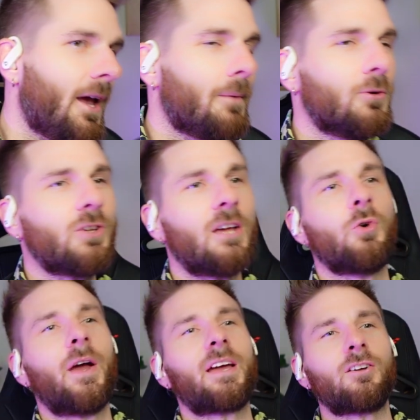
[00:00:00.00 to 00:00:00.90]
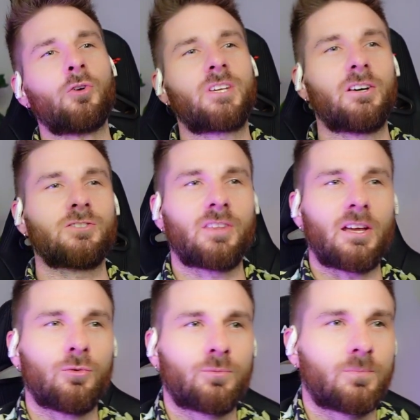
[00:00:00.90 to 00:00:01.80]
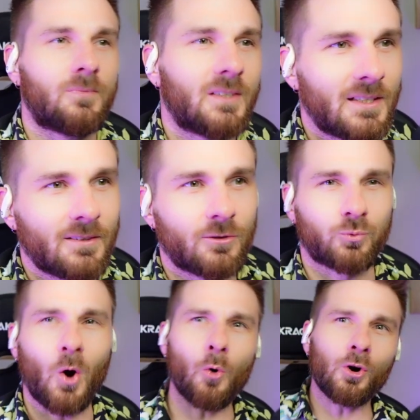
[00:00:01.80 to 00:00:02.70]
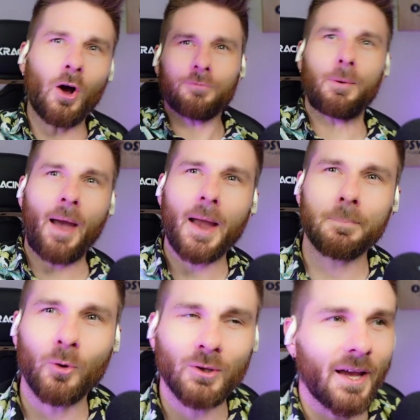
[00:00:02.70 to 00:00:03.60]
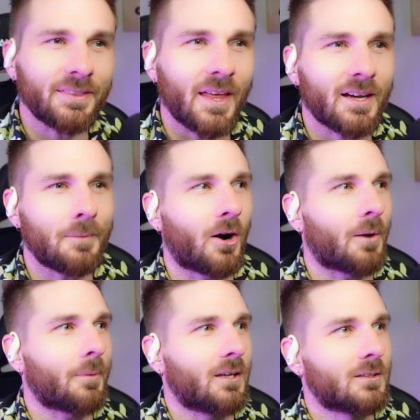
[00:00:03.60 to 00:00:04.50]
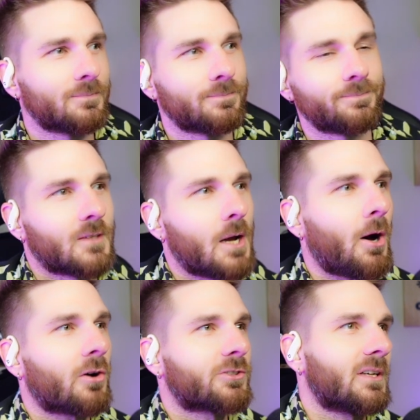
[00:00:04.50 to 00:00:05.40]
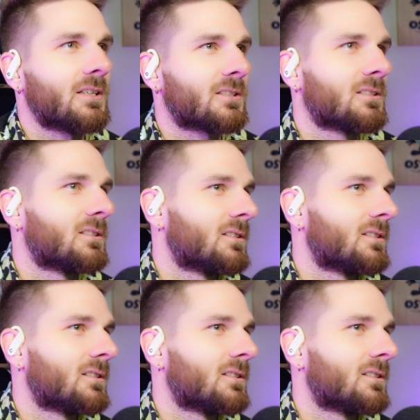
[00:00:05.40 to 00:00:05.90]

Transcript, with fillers: damn! You said you ain't got no skills today. You throw it off the backboard like that? Come on, man. Come on, sis.